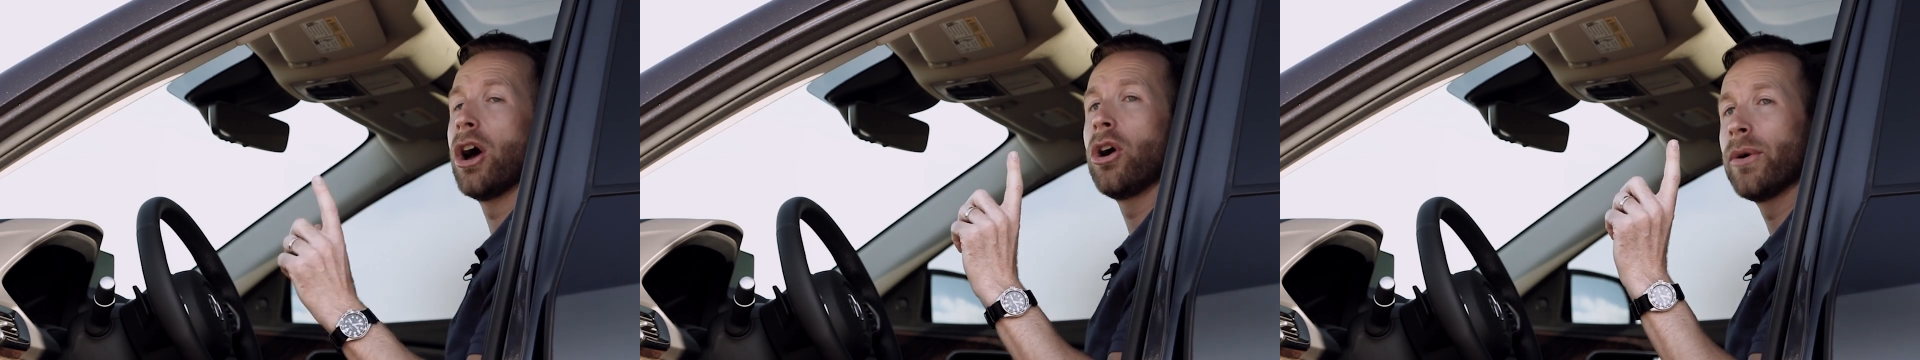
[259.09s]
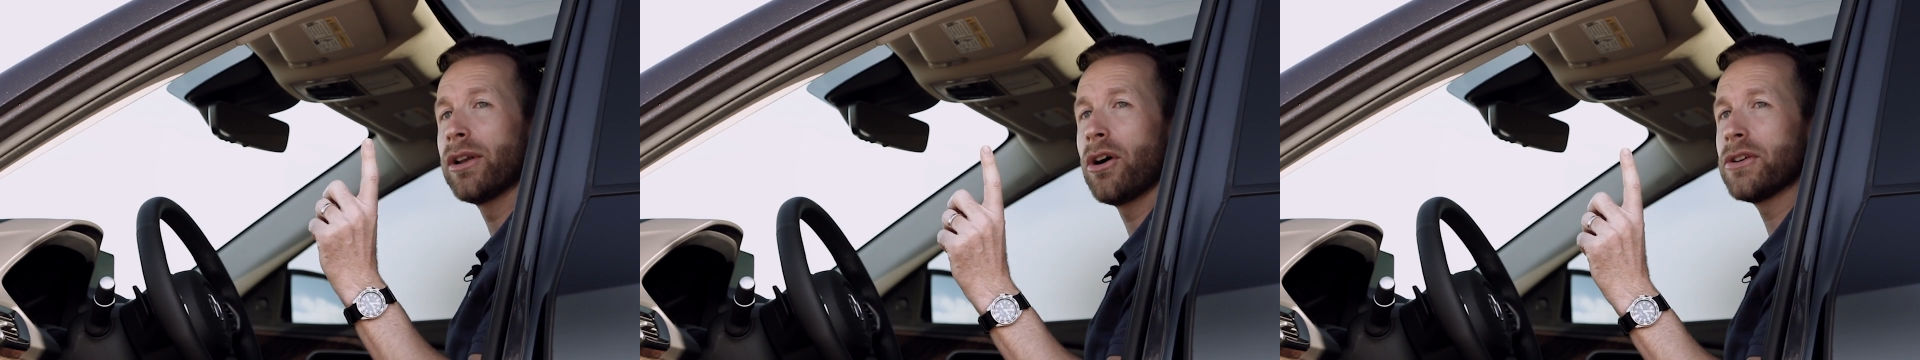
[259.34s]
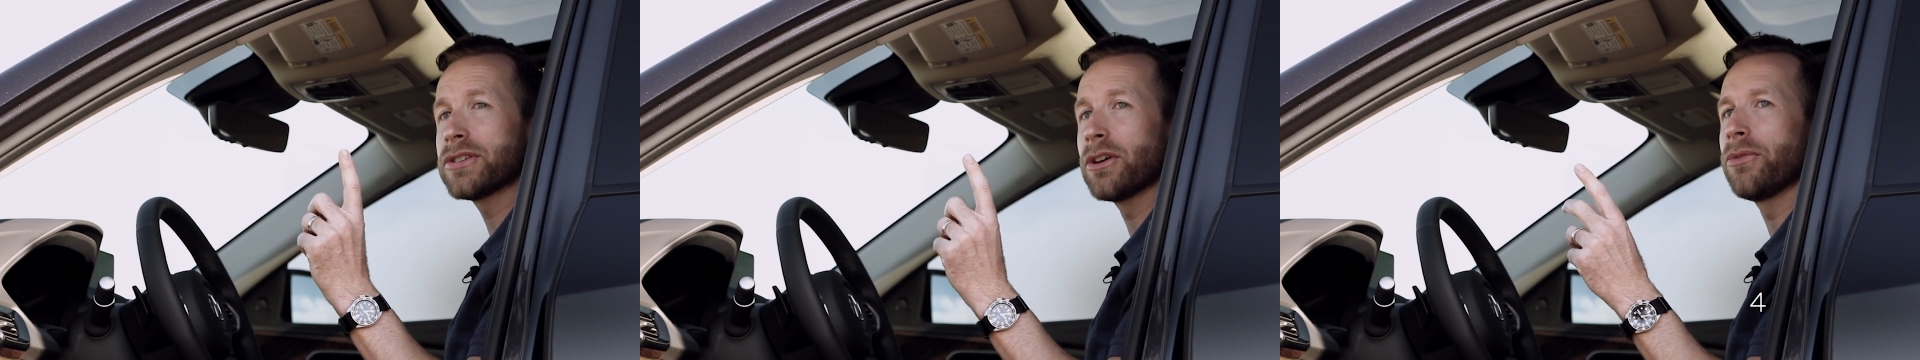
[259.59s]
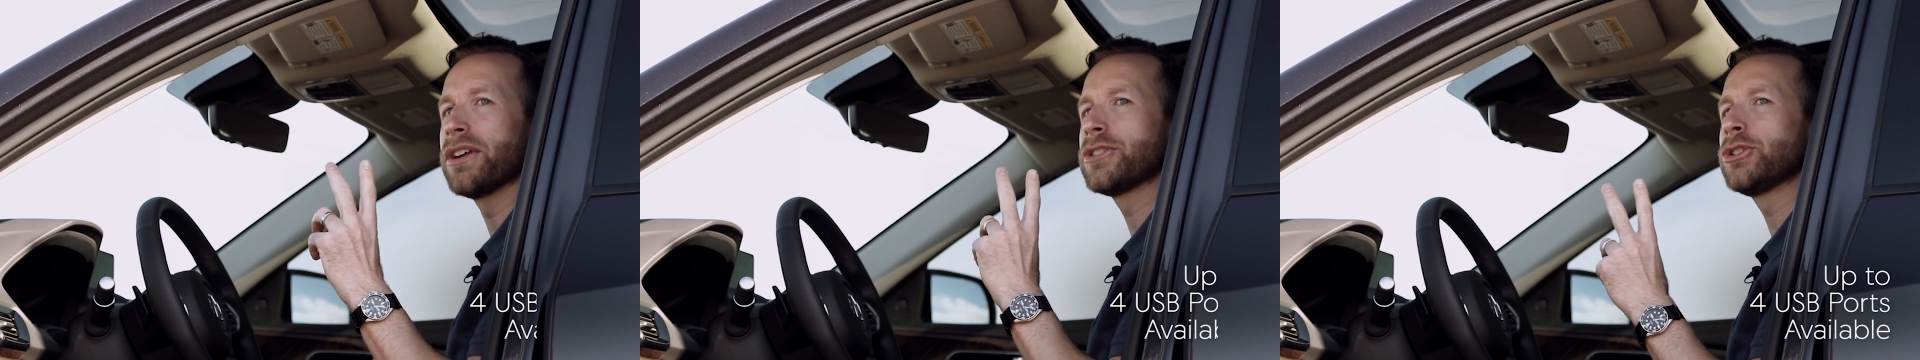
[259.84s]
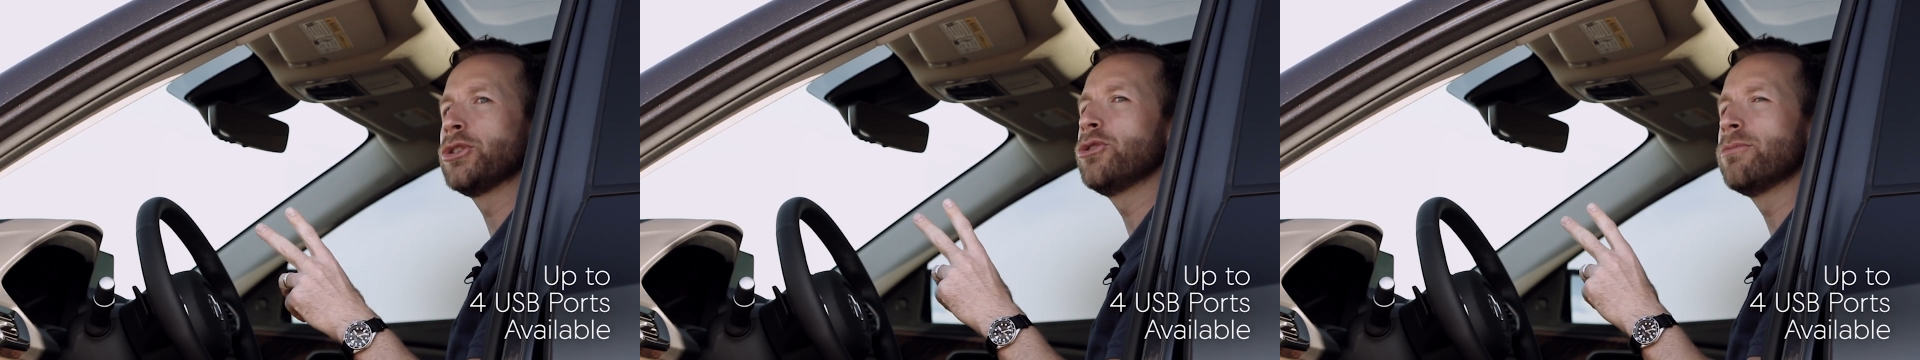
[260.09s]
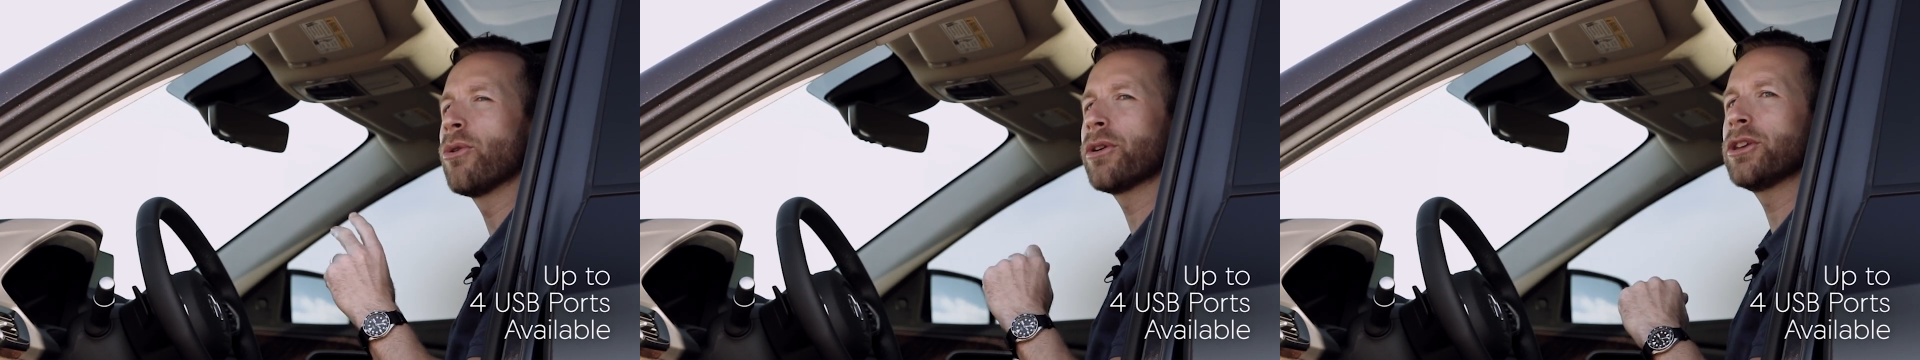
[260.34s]
Oh, and also there's
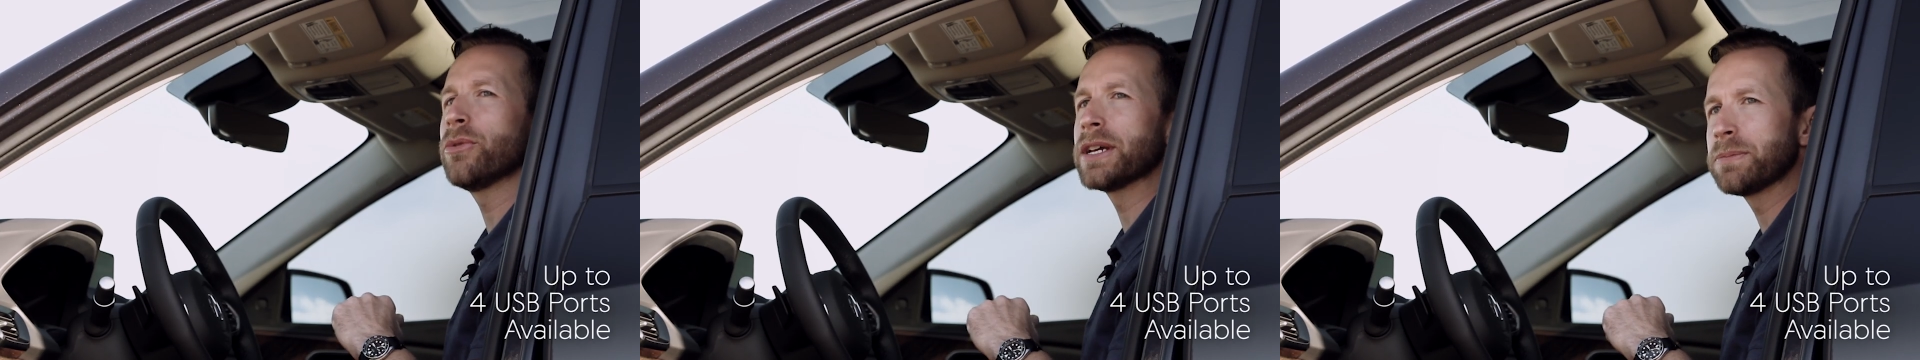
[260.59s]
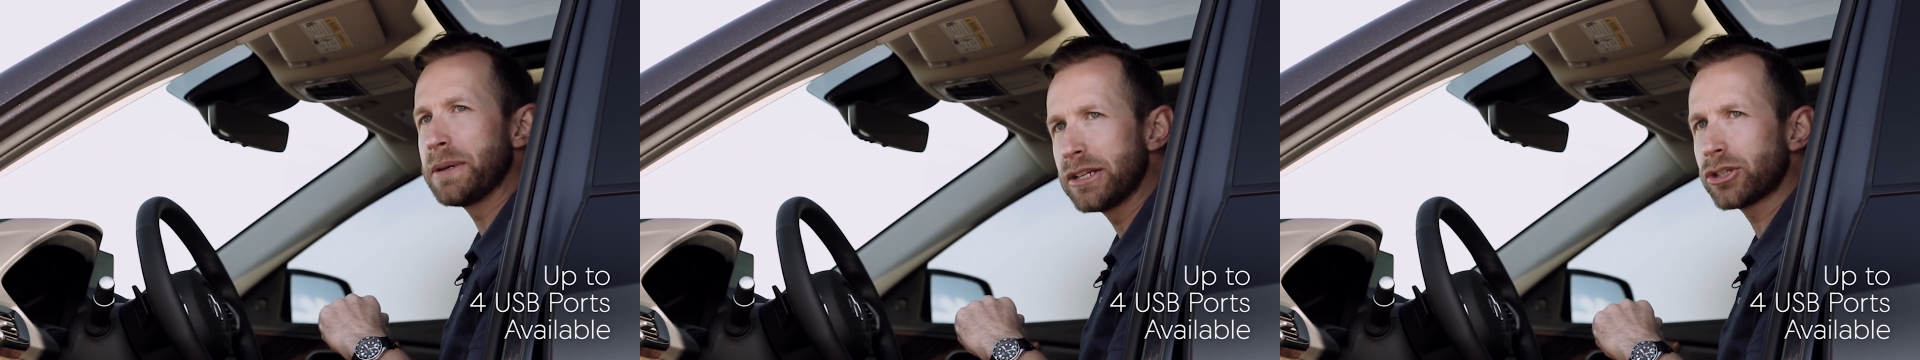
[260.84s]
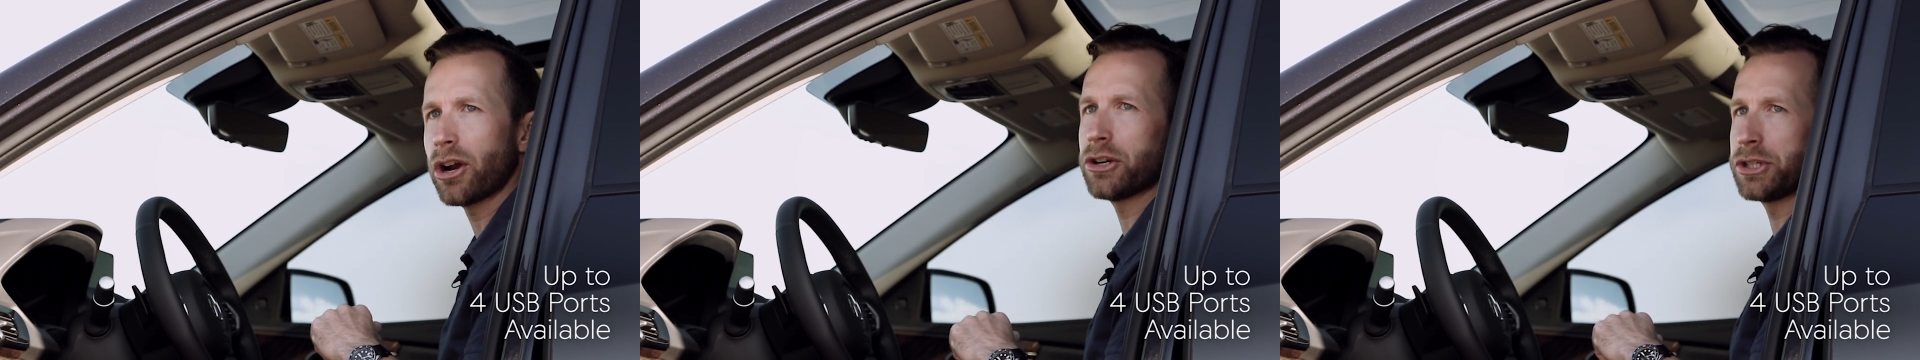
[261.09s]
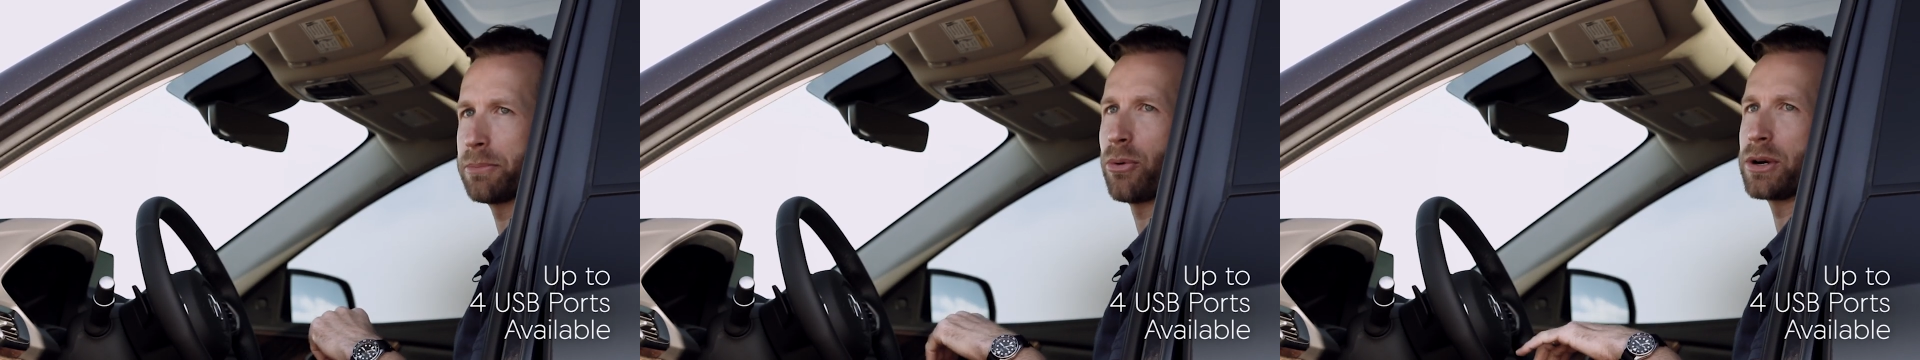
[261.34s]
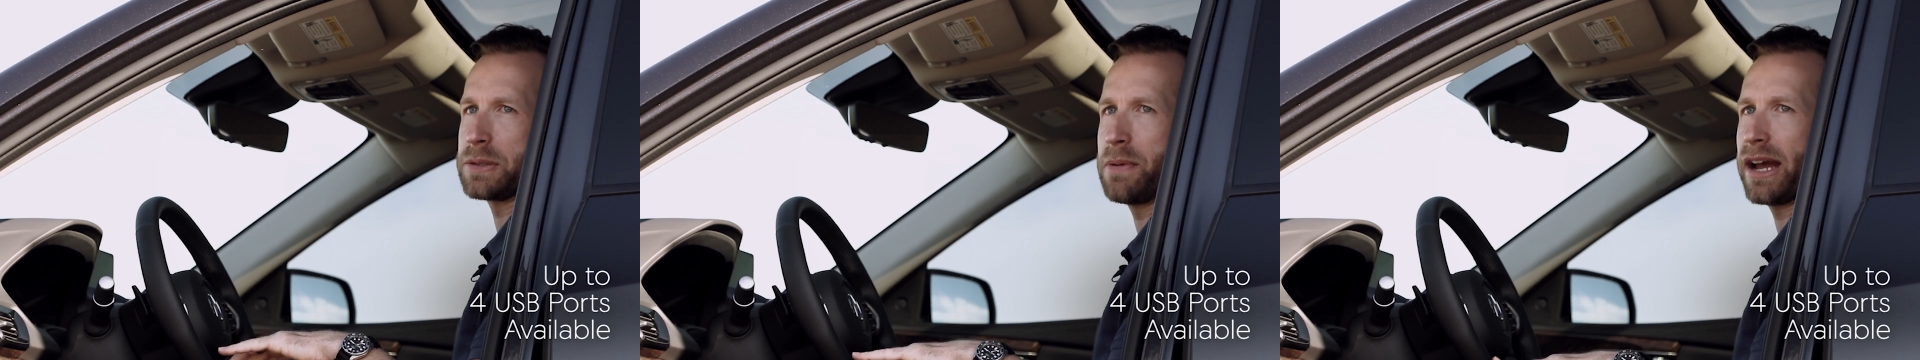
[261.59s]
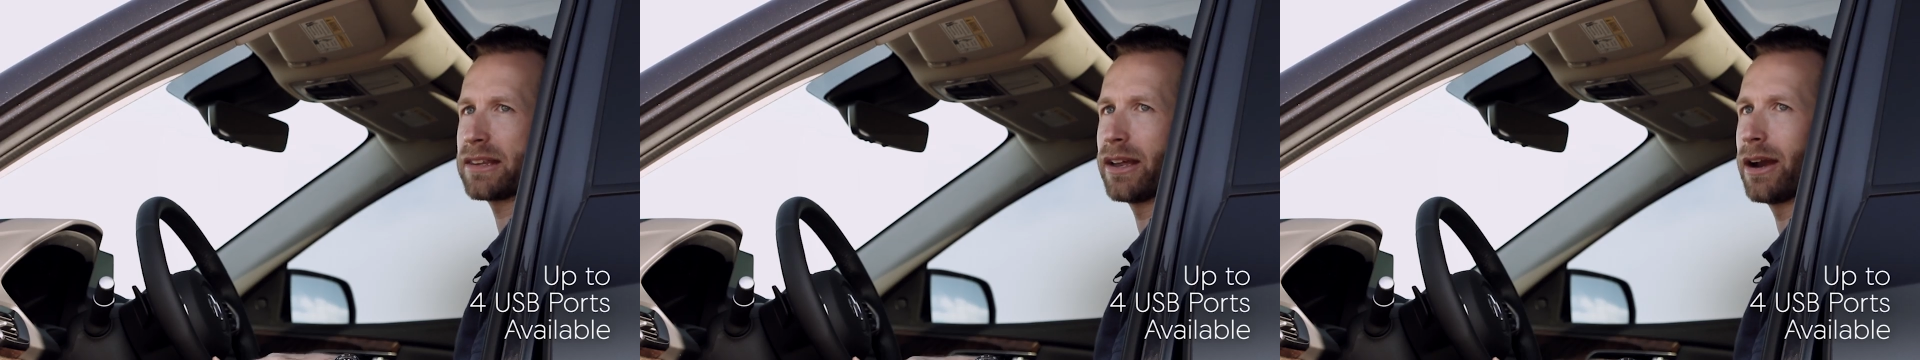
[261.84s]
2 more USB charging ports
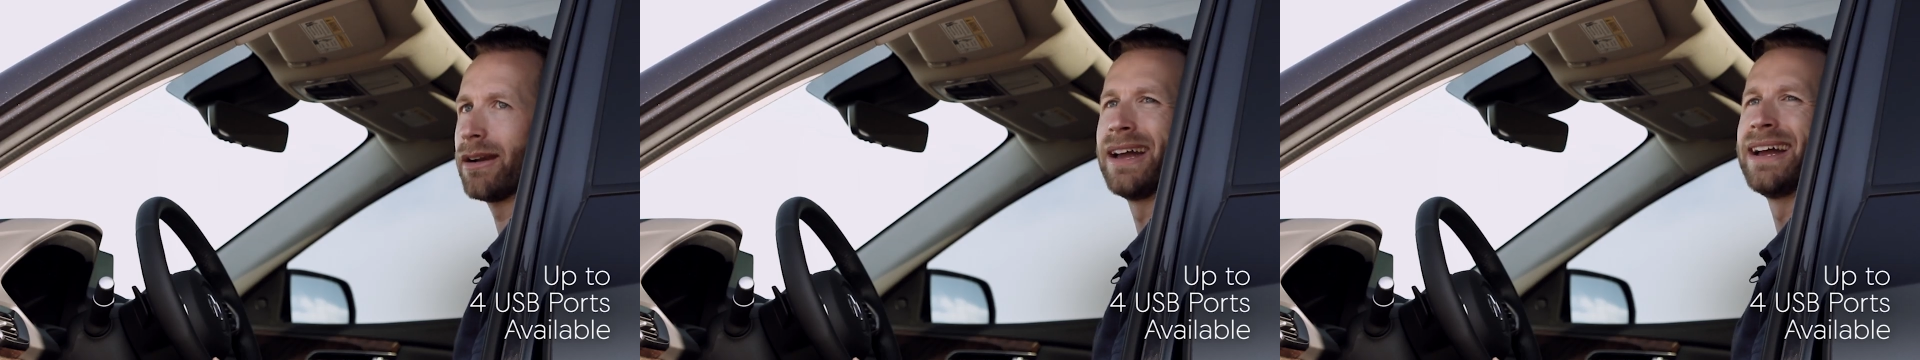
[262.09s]
back there.